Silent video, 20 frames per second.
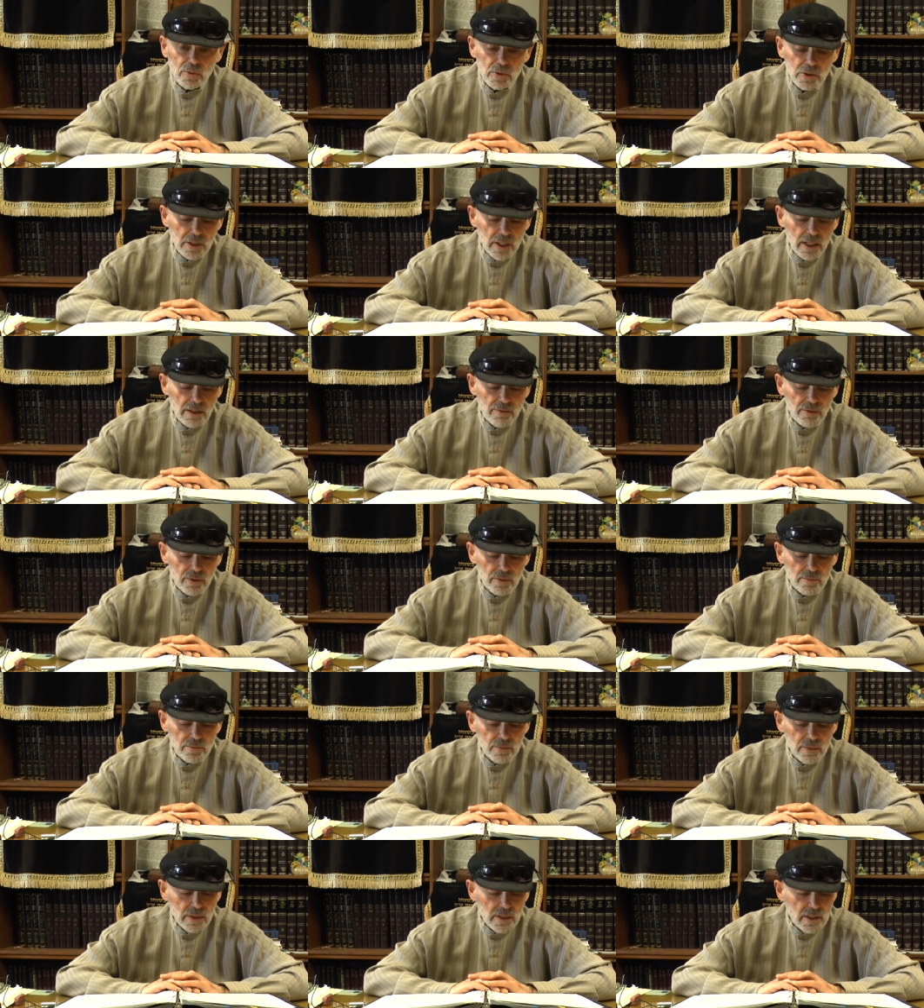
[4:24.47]
which gave him
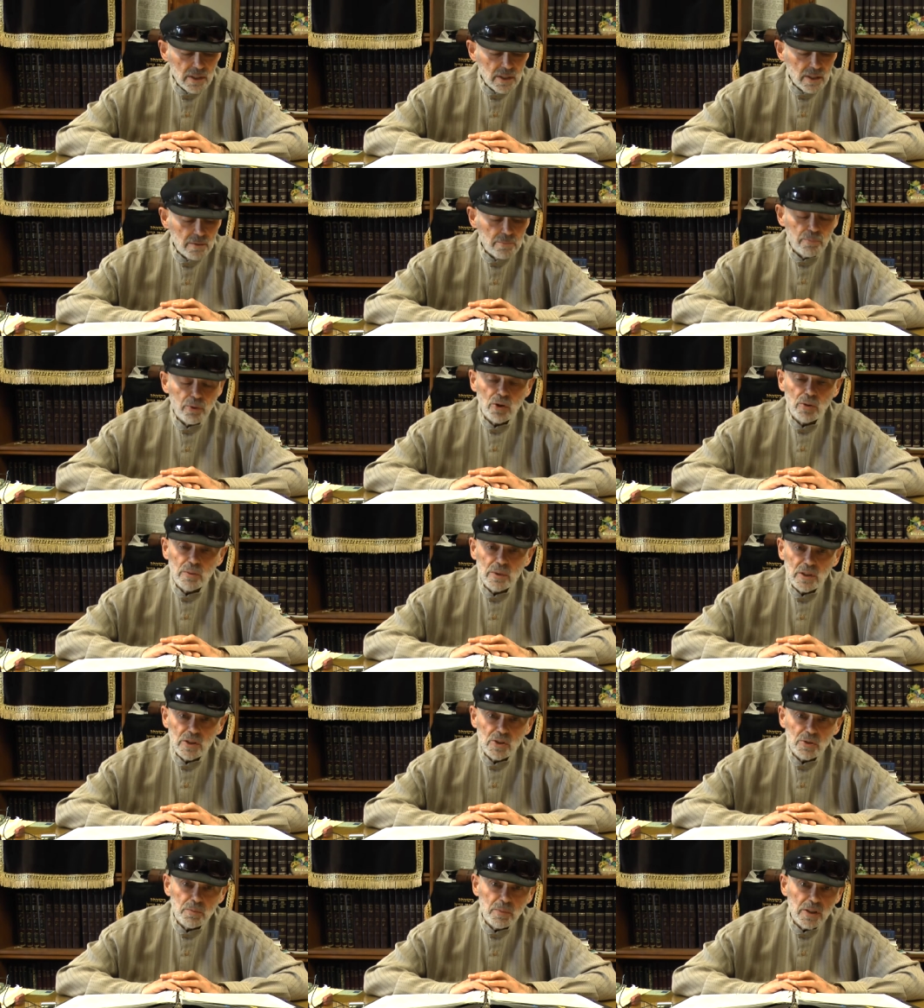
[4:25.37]
a
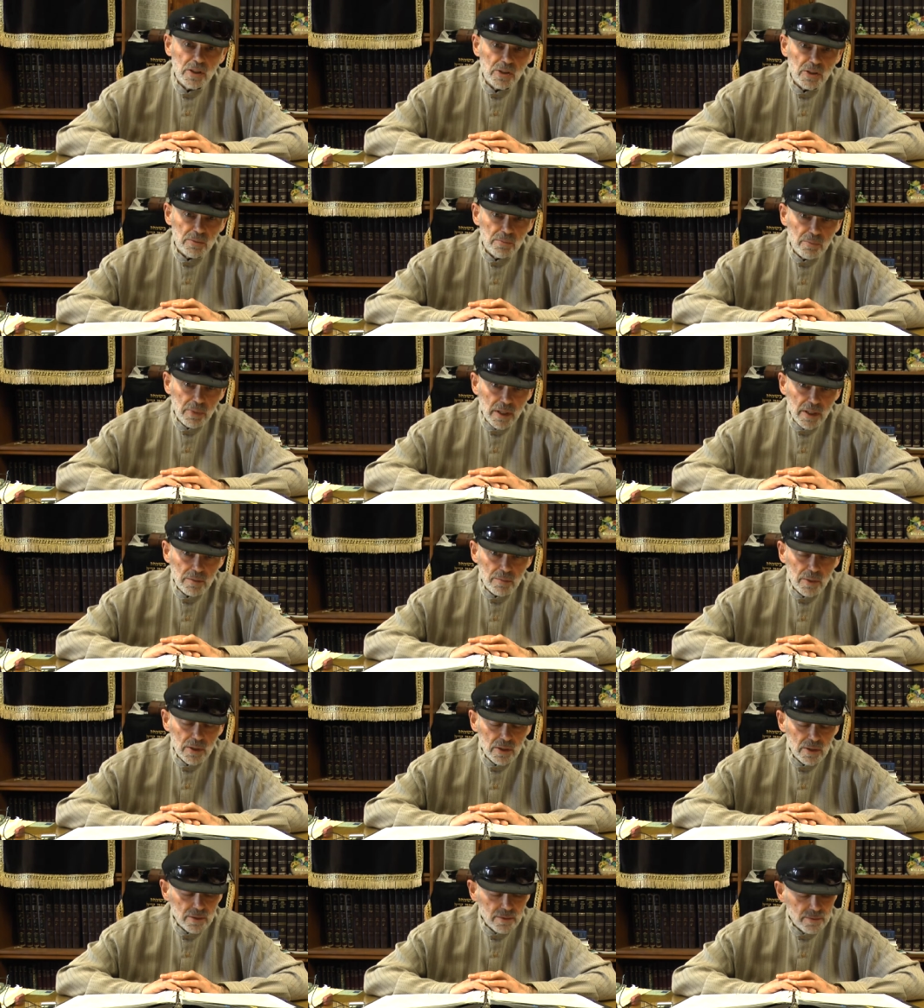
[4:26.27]
permanent speech
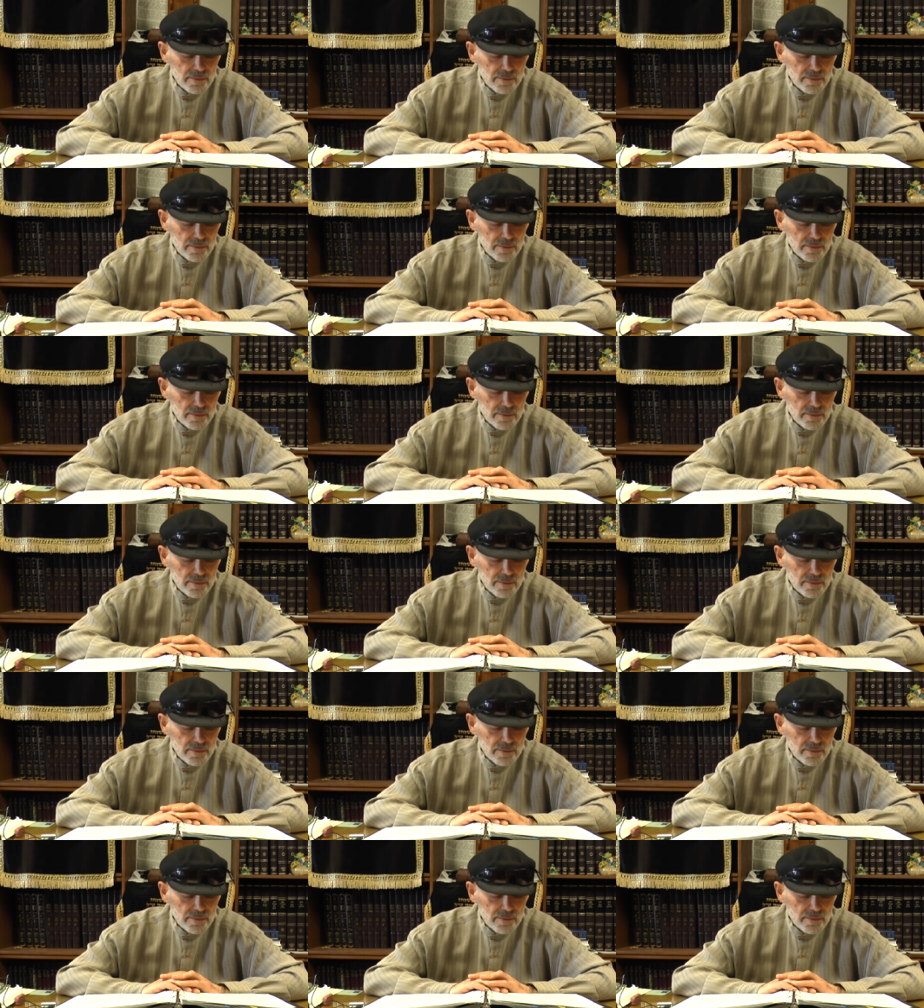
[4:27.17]
impediment.